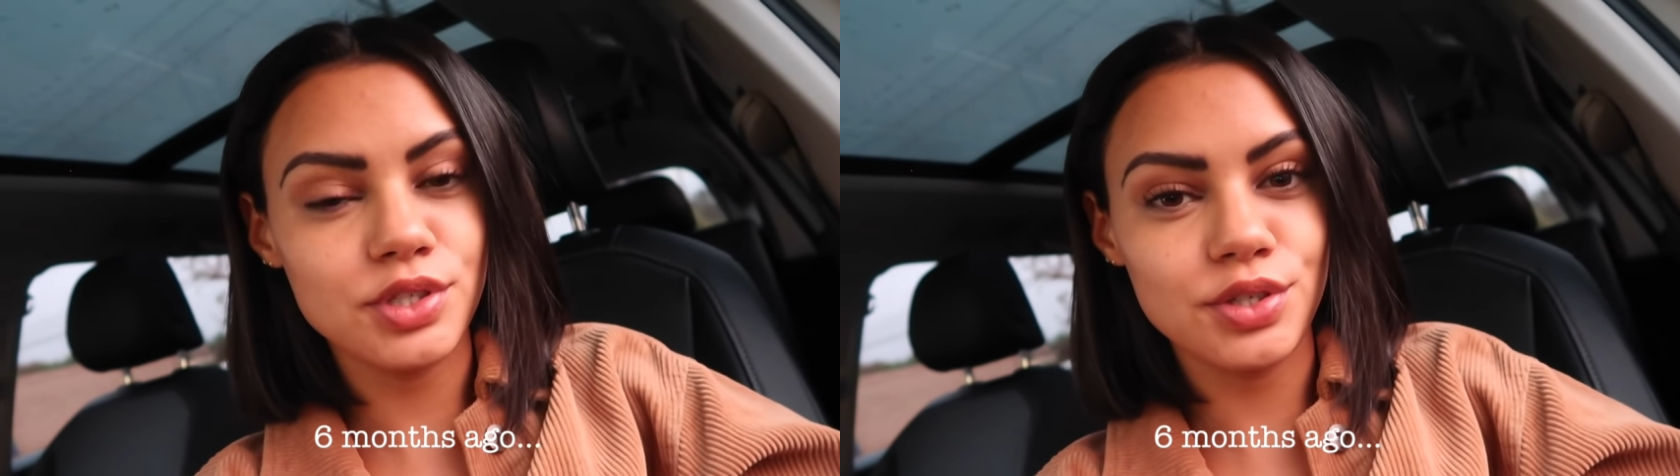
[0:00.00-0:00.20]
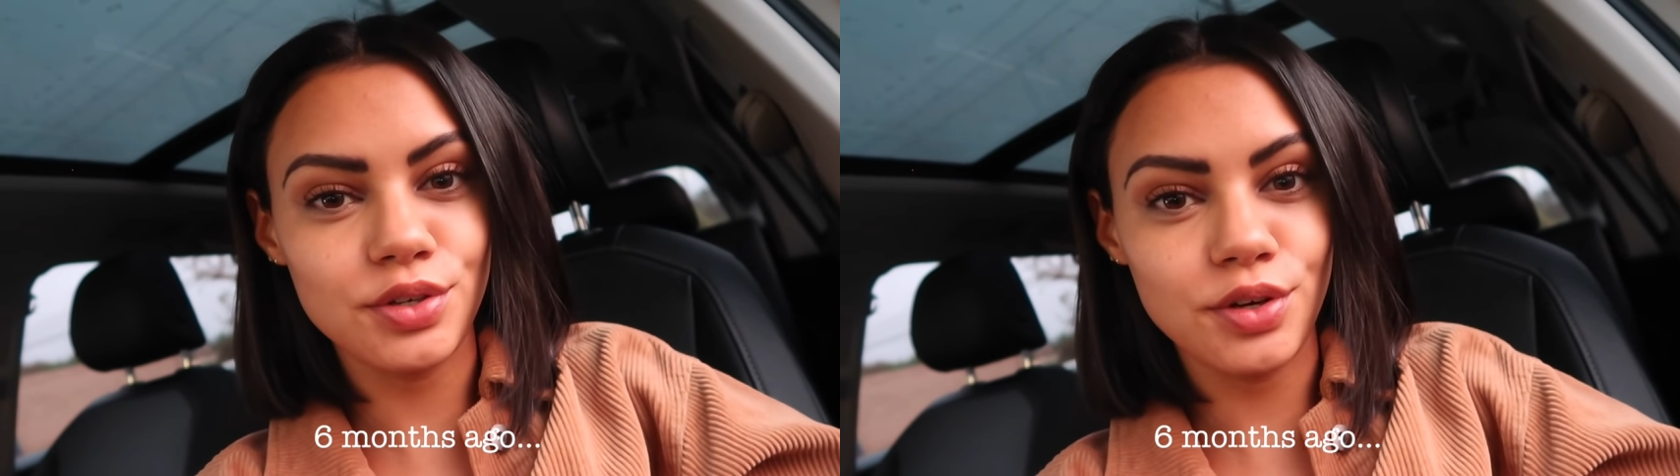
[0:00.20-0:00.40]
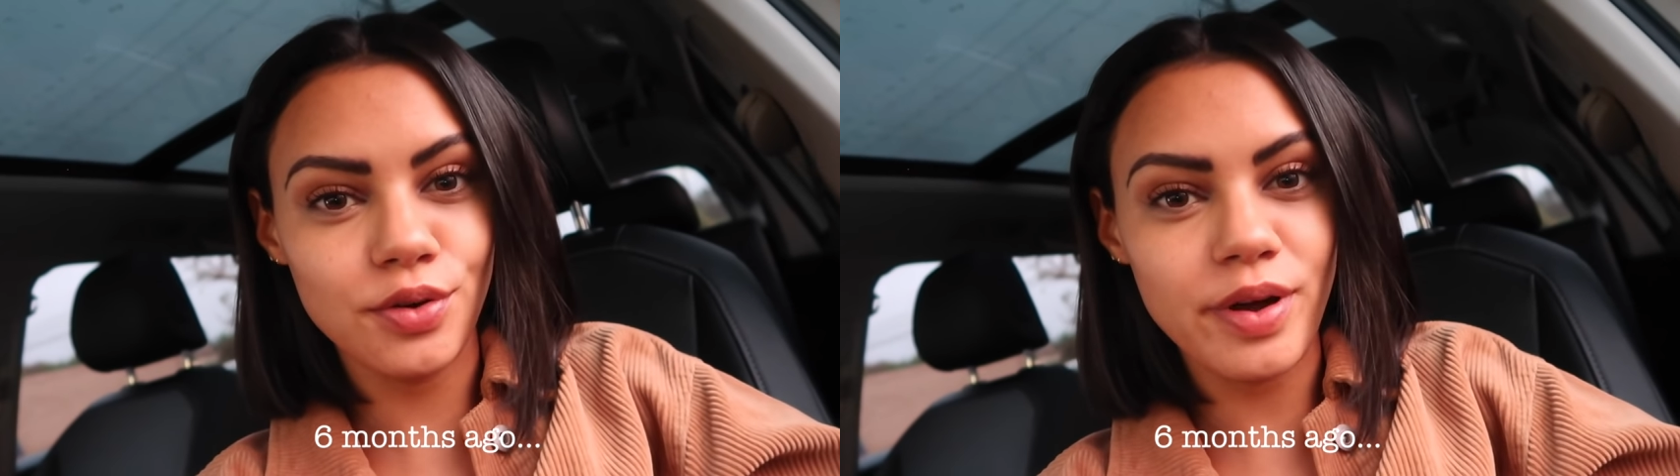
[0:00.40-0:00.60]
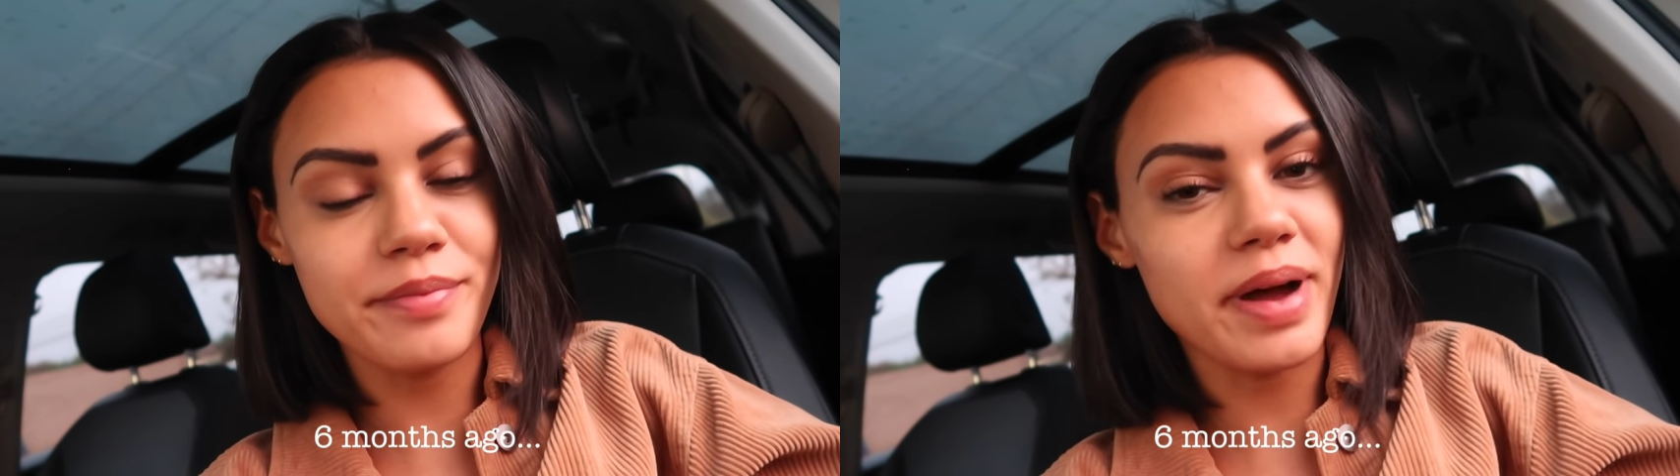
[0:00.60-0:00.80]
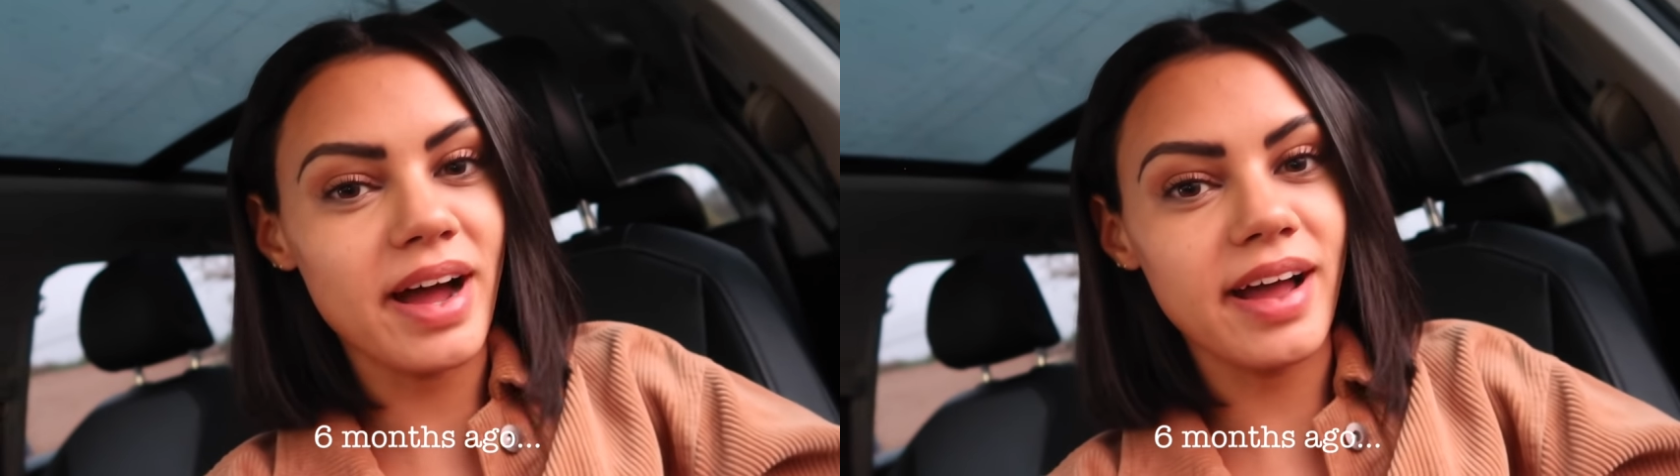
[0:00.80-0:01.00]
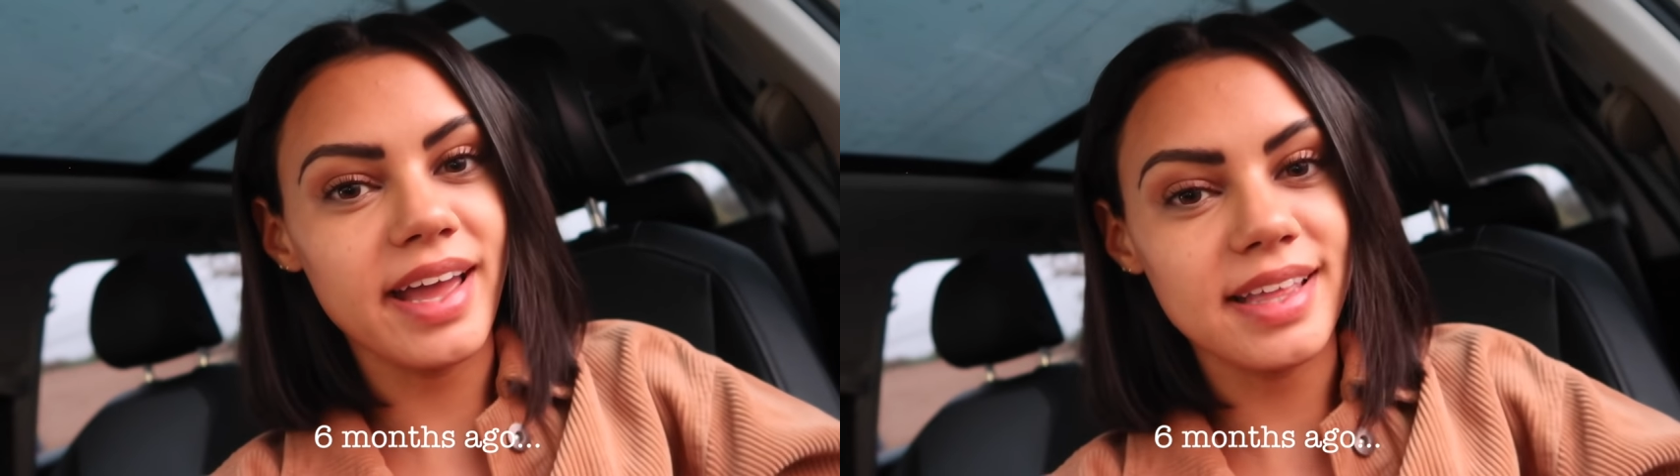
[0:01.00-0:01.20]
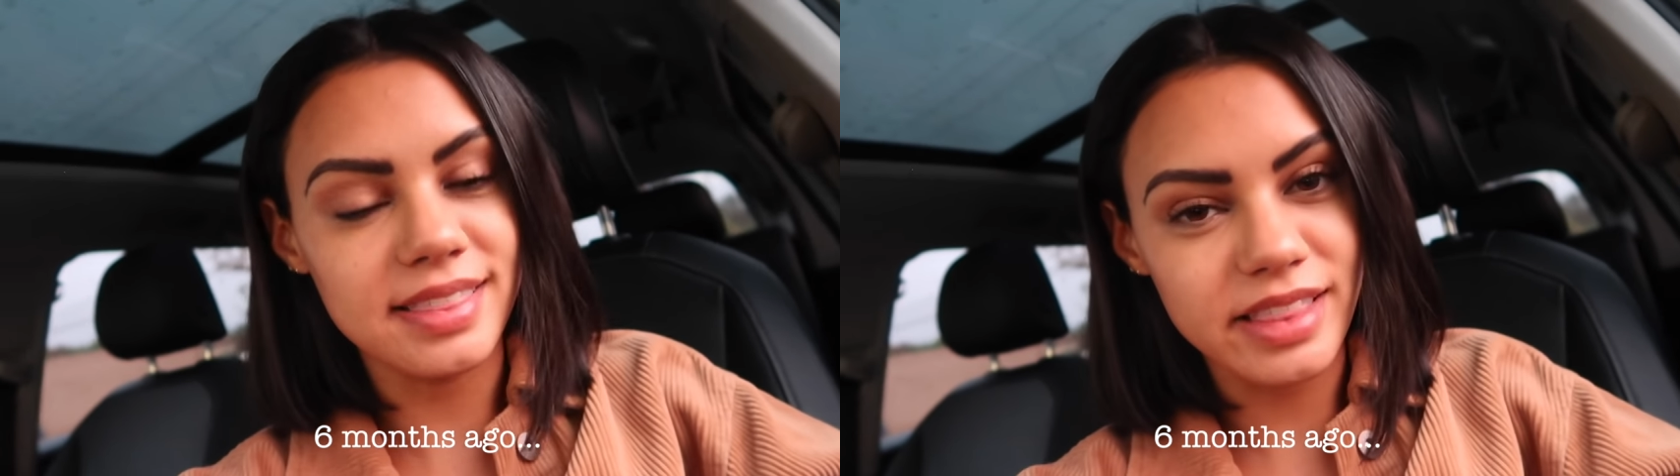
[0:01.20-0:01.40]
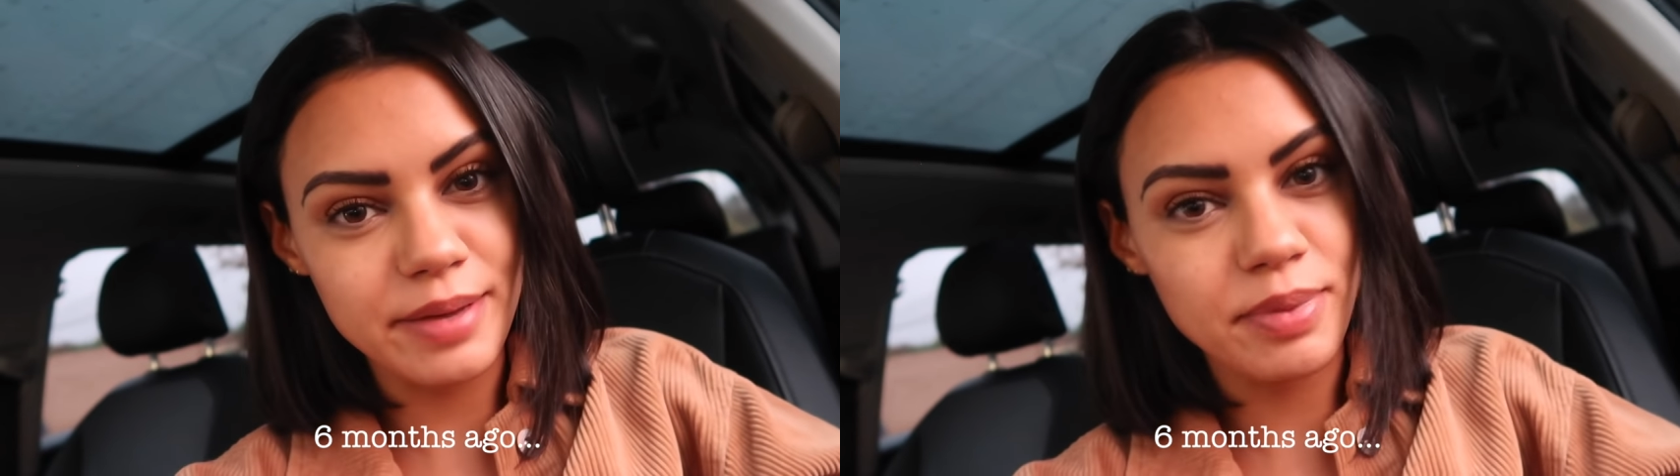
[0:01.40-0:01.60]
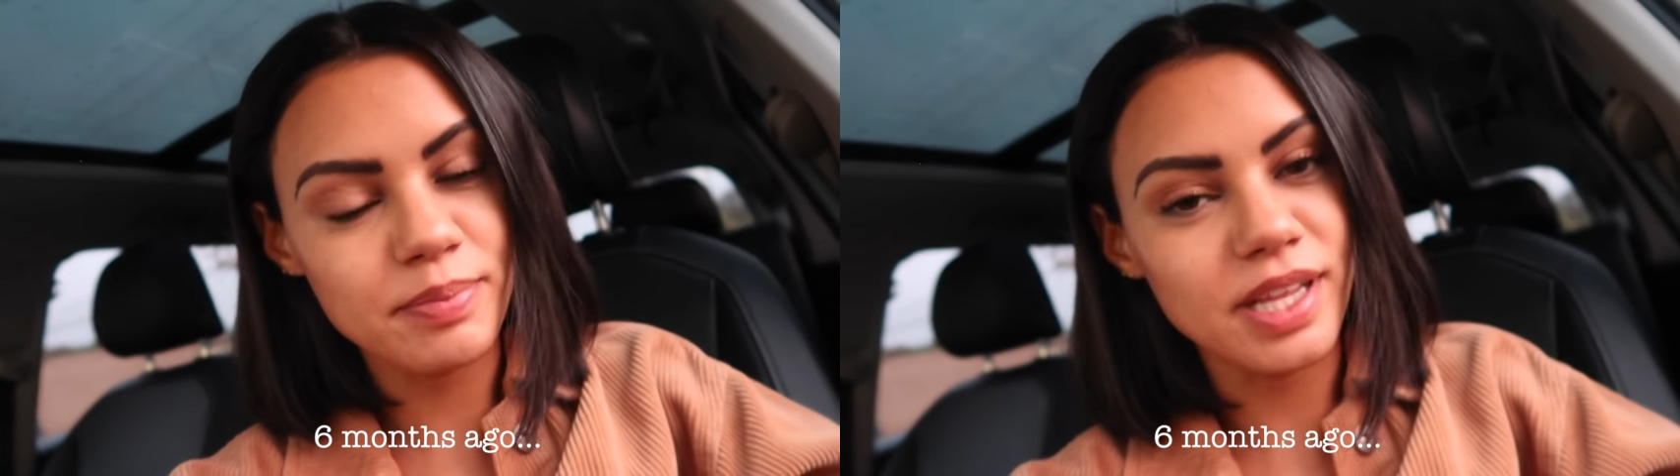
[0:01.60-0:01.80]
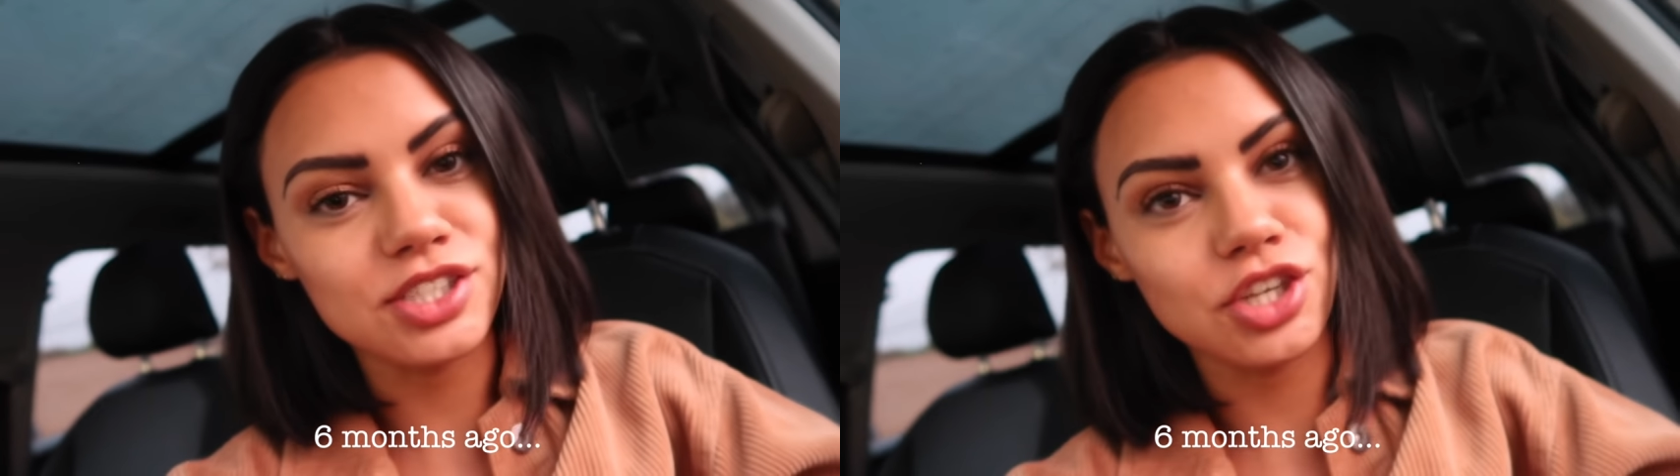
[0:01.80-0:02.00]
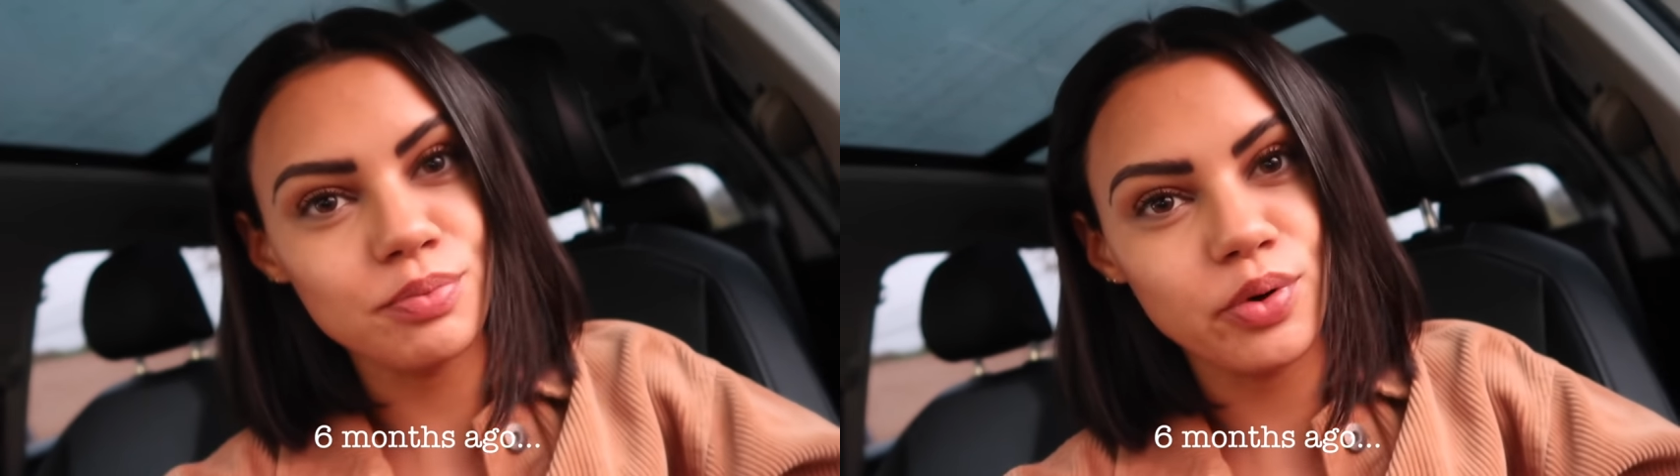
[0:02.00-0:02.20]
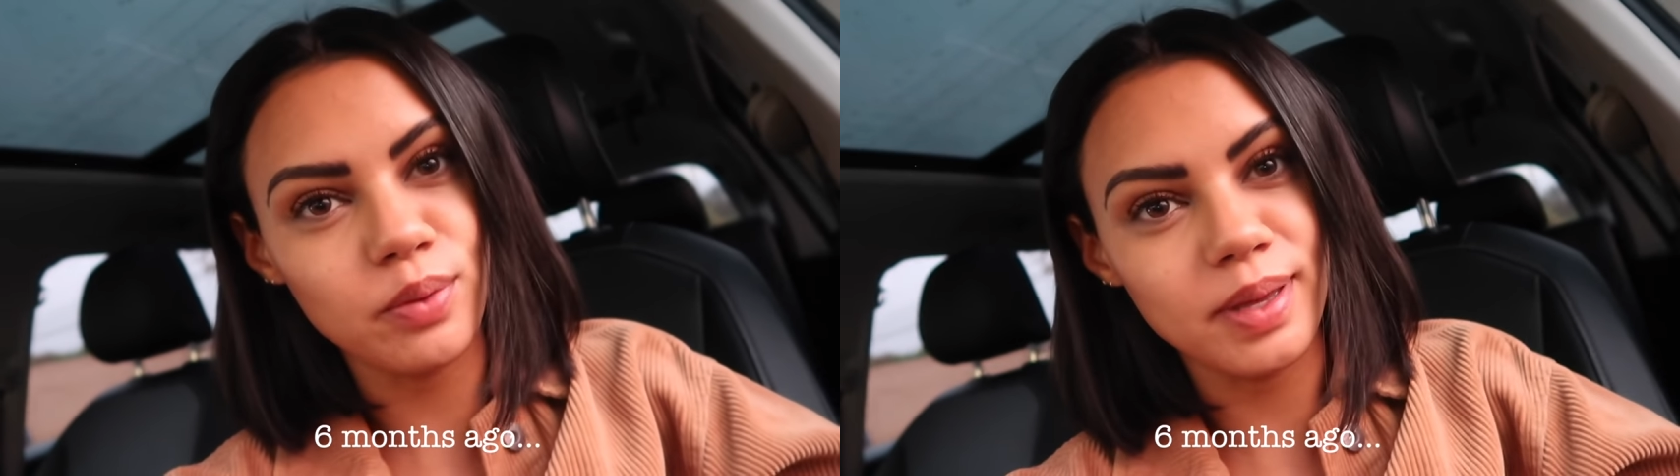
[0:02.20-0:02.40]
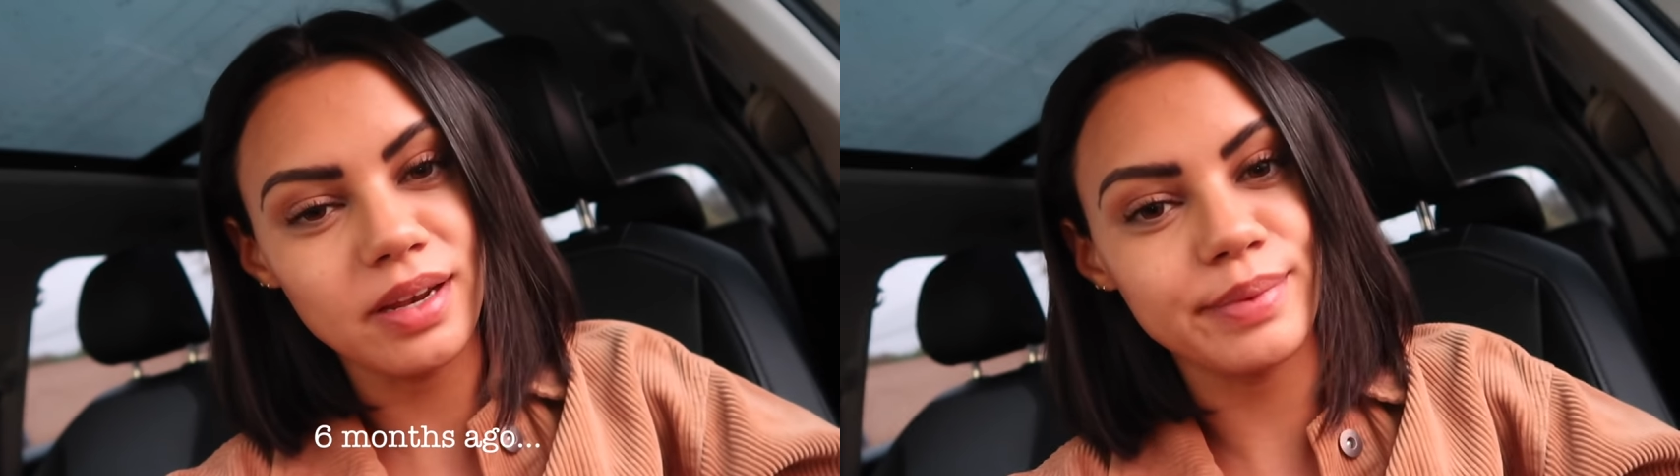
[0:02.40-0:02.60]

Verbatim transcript: to my lip blushing appointment.